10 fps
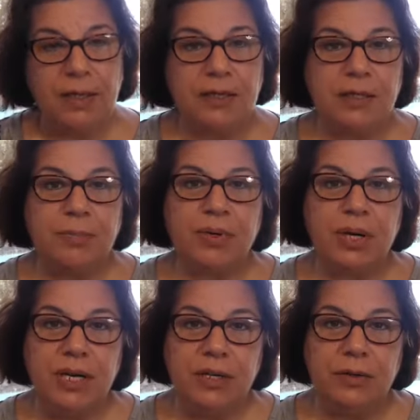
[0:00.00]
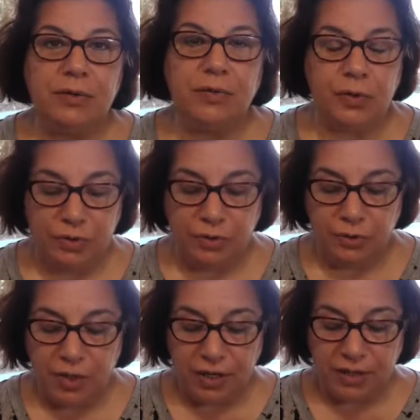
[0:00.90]
is praying for
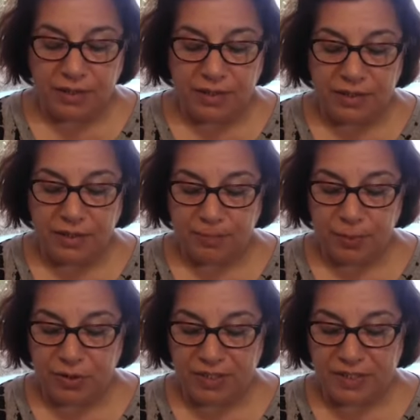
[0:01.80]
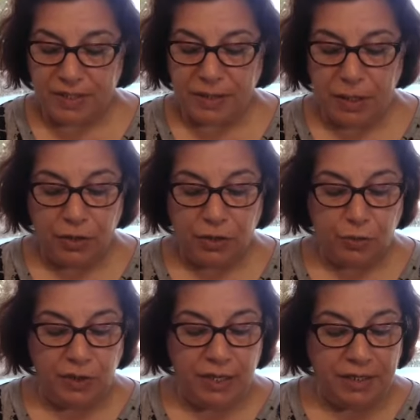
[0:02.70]
you. This person,
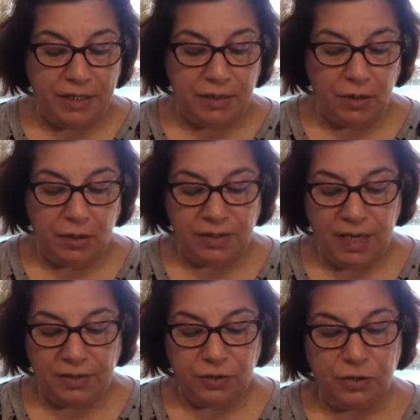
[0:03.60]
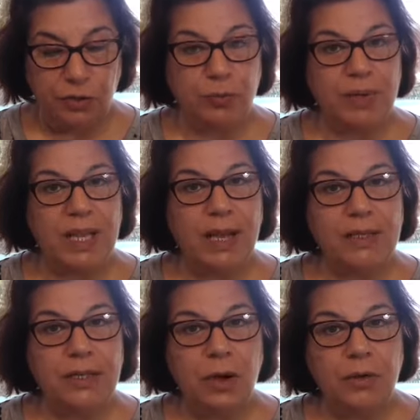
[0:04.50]
you laying on that new
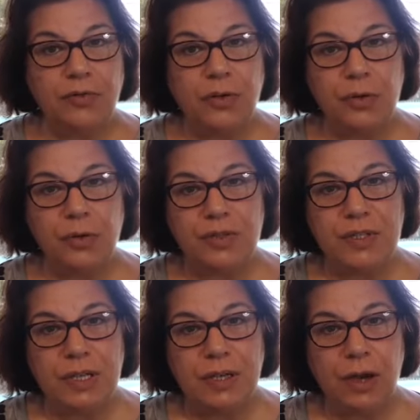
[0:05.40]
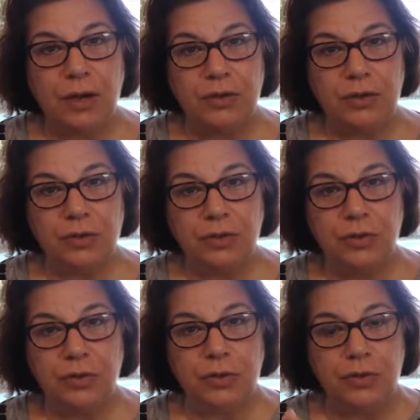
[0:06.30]
planet of yours, on
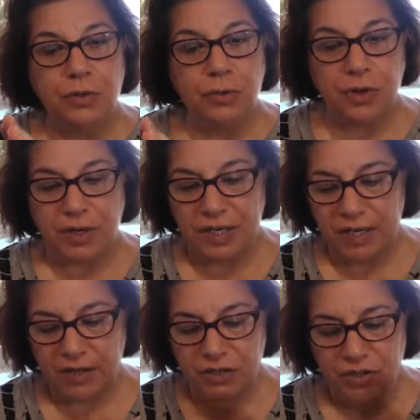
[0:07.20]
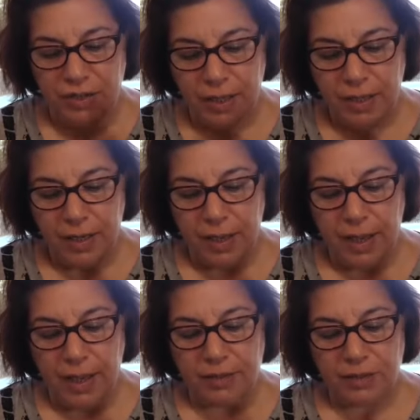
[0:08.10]
your new creation,
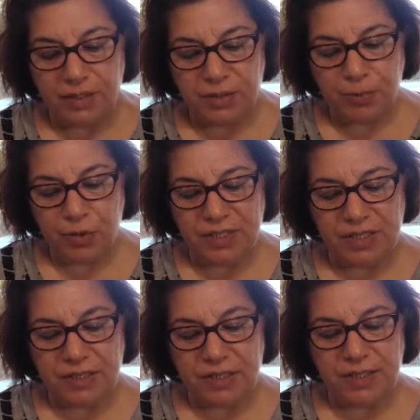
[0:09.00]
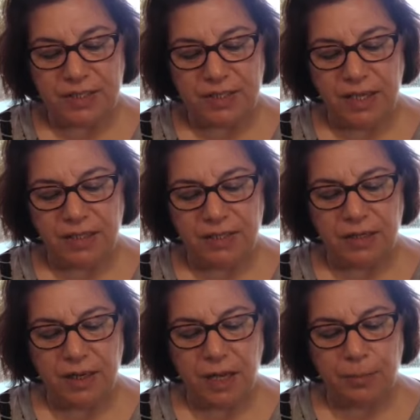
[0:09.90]
and this person is
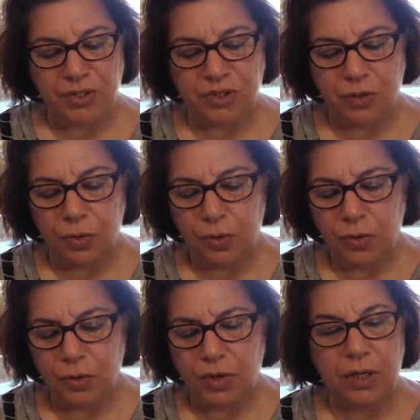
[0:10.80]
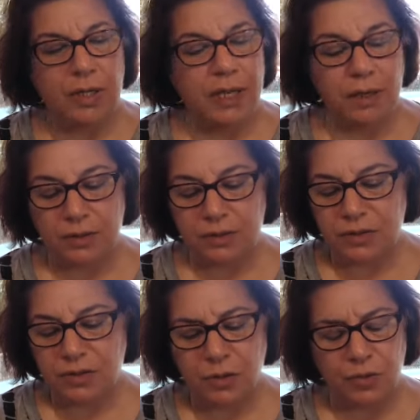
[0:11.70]
standing up so clear,
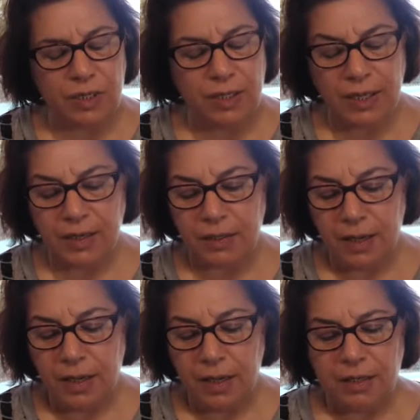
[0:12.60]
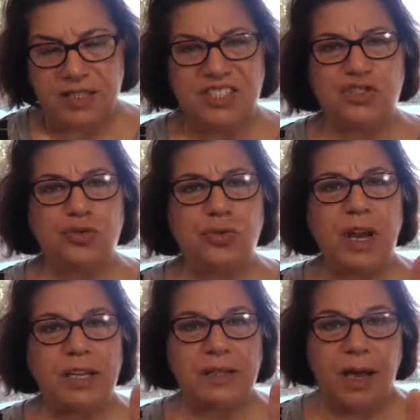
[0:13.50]
so clear,
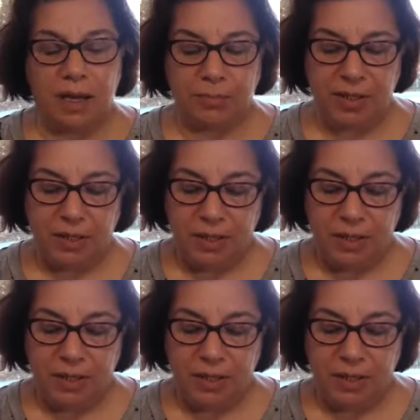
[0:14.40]
straight up,